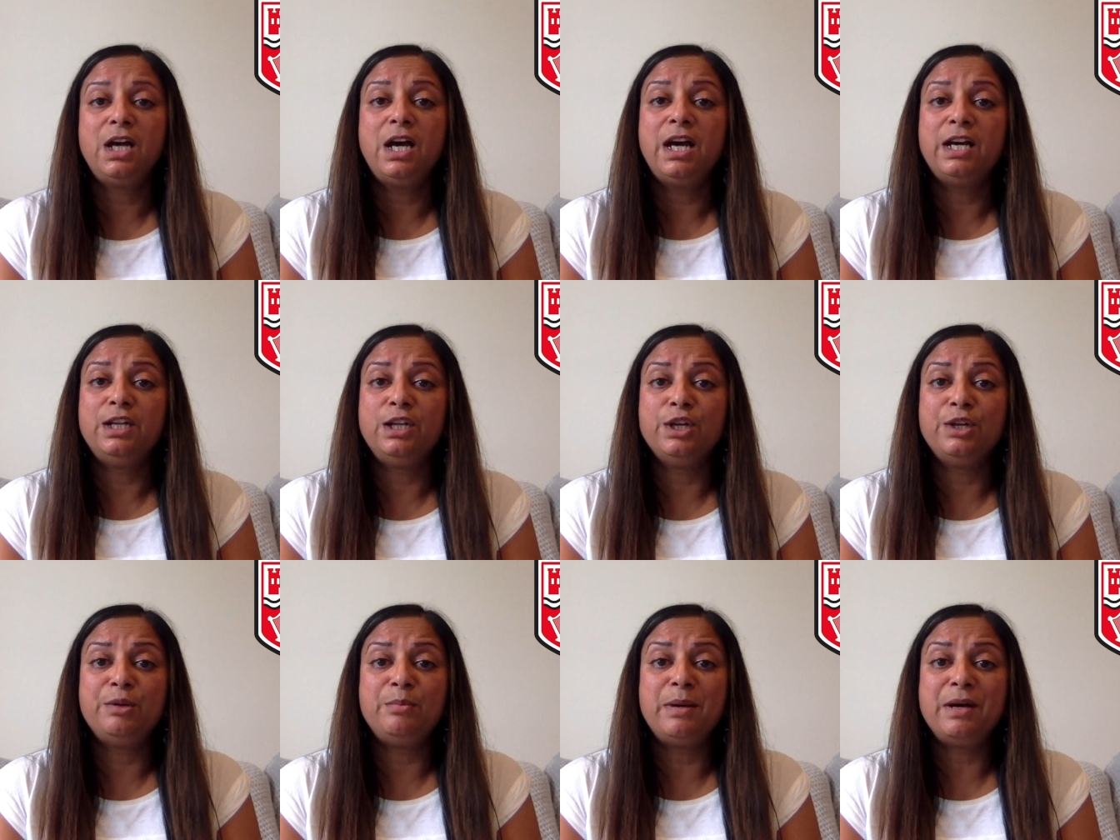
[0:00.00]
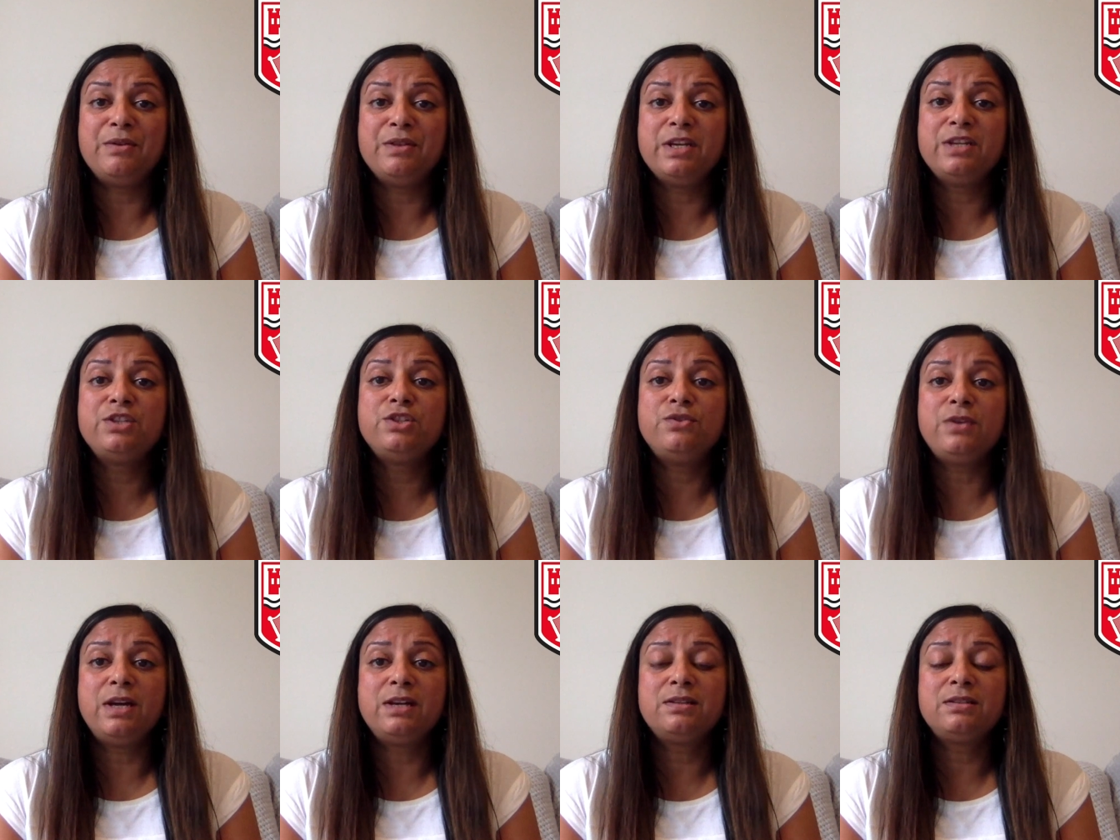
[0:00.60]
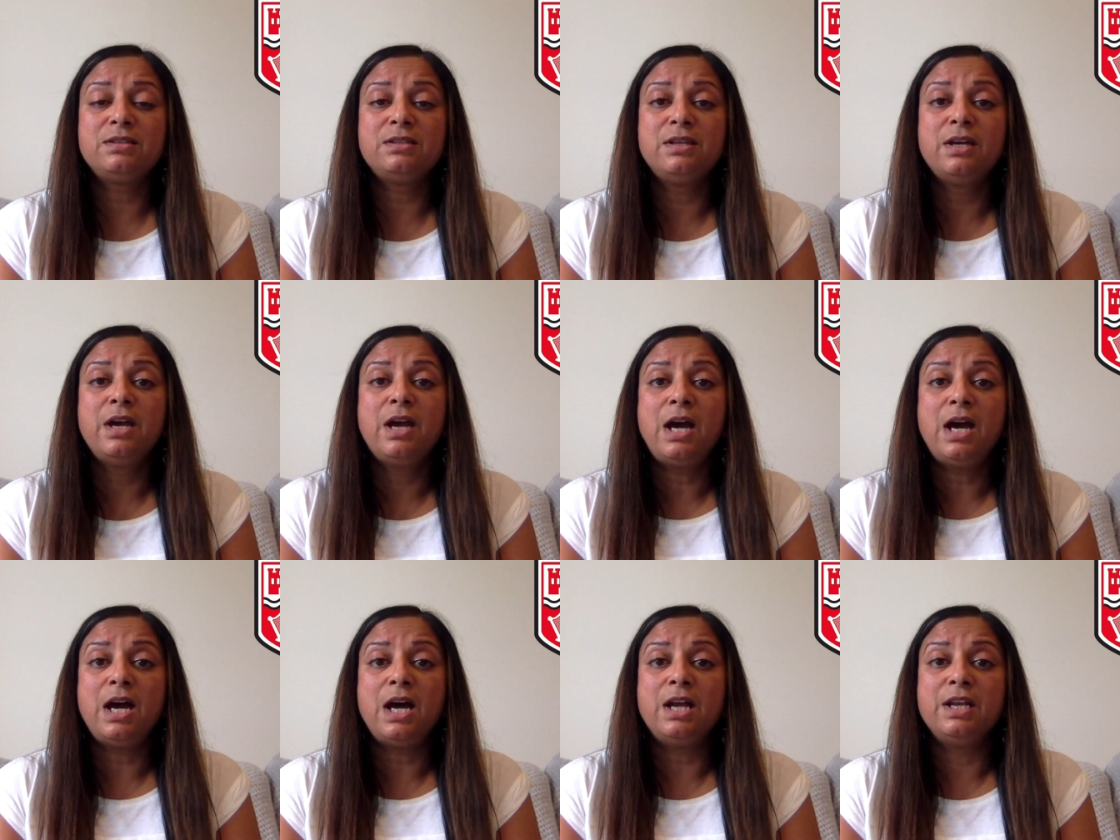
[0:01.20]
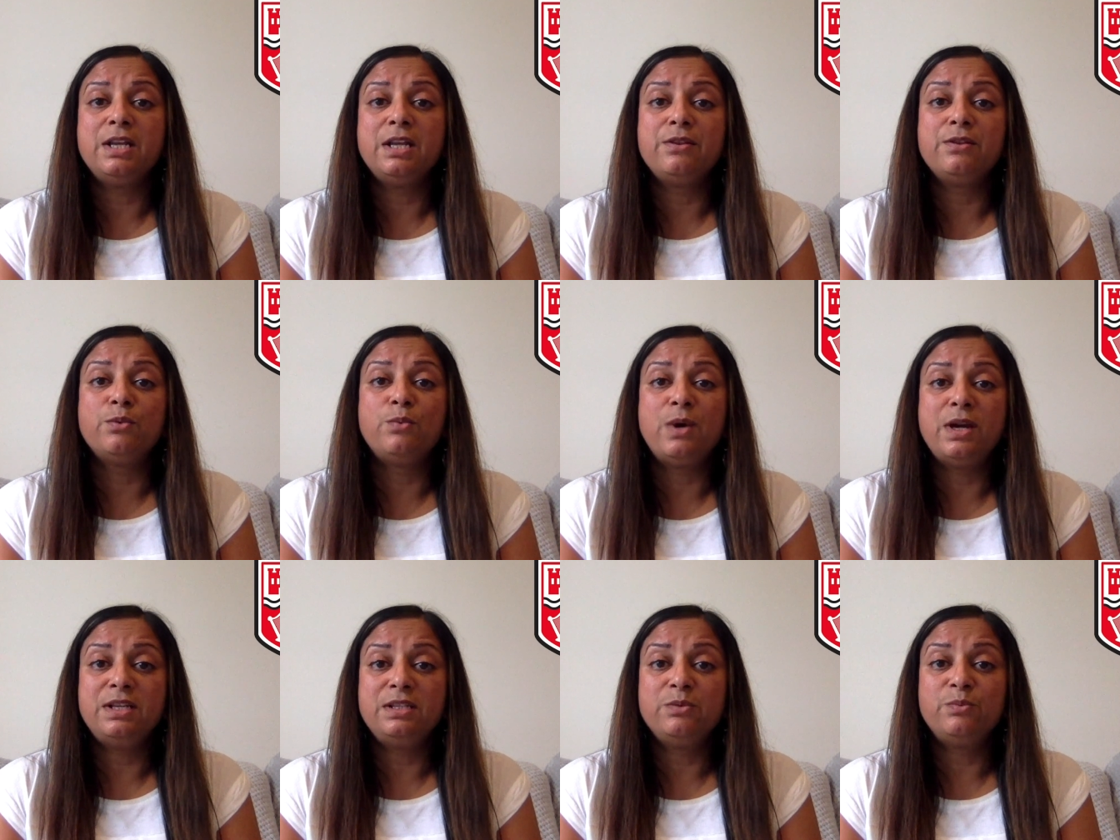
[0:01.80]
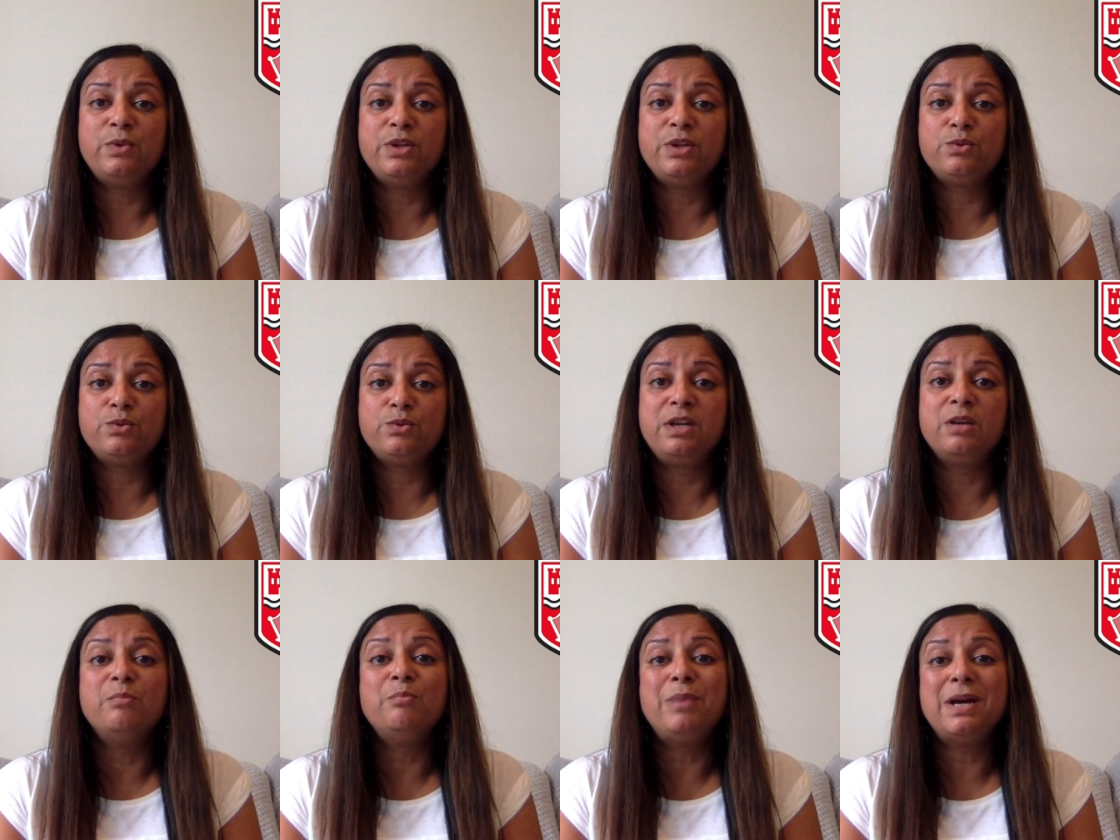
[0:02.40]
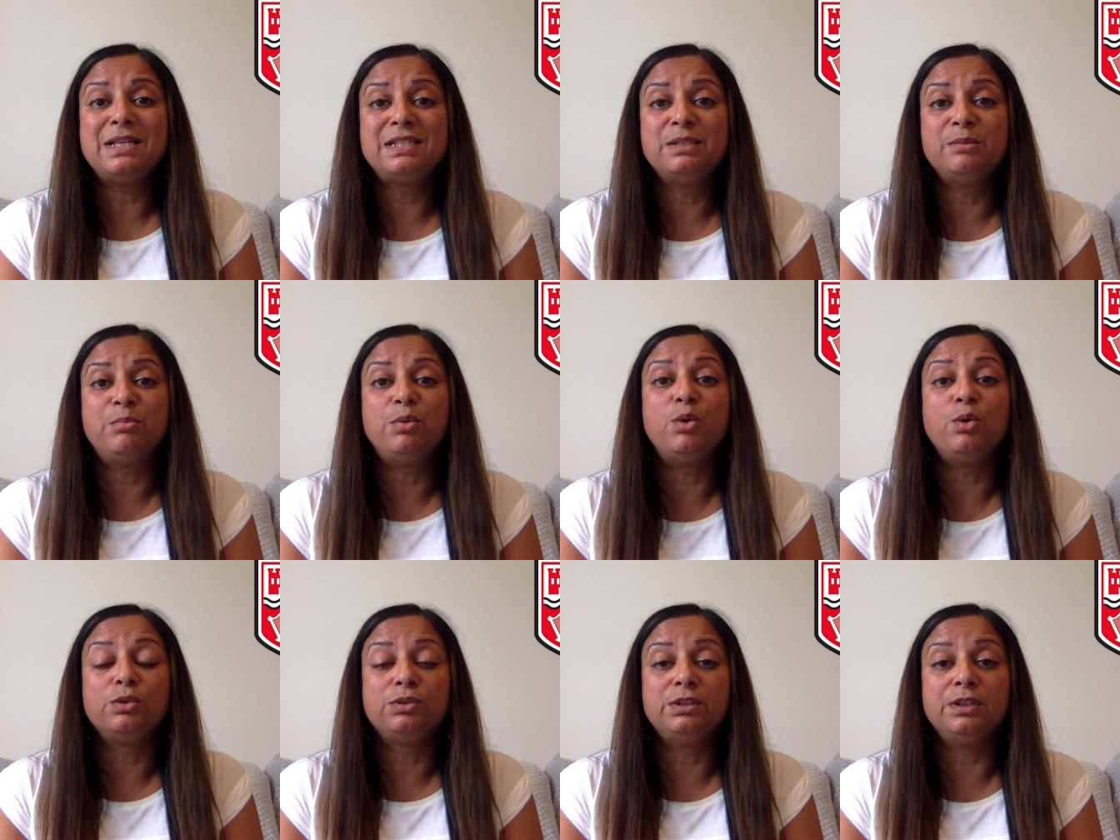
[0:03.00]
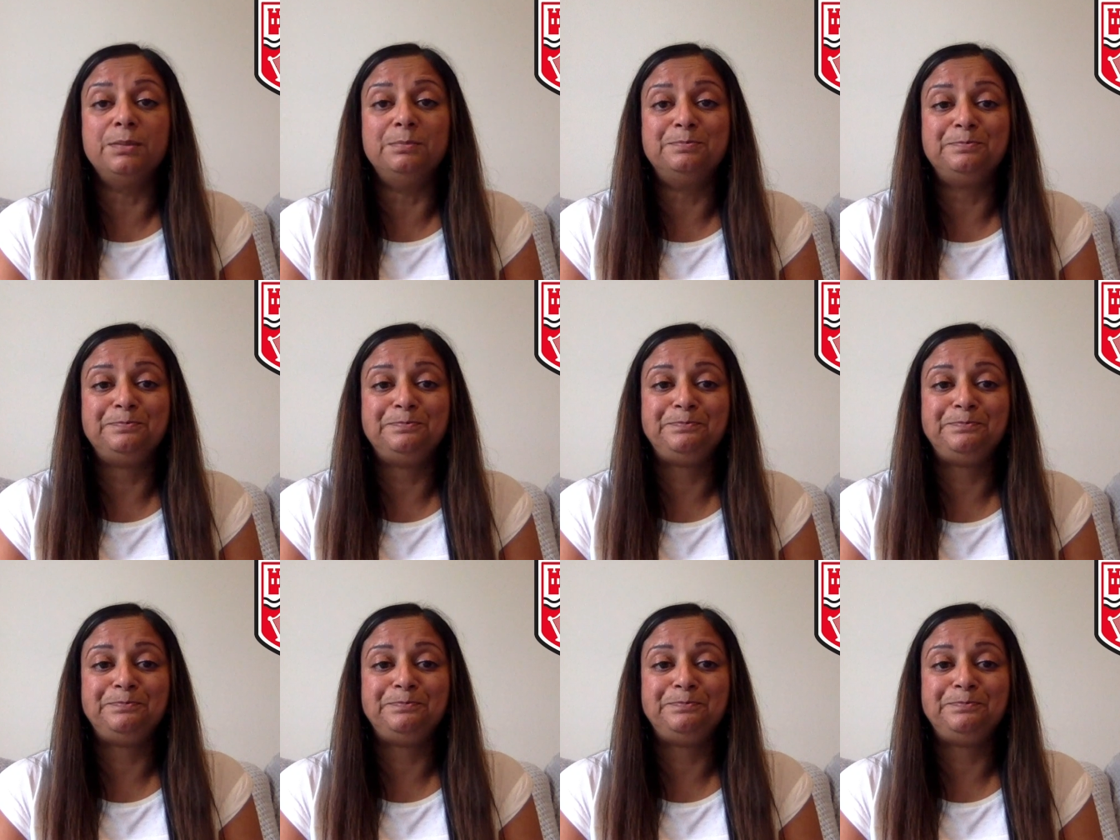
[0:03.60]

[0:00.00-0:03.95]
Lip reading: and learn about their strengths and the ways in which we can best support them.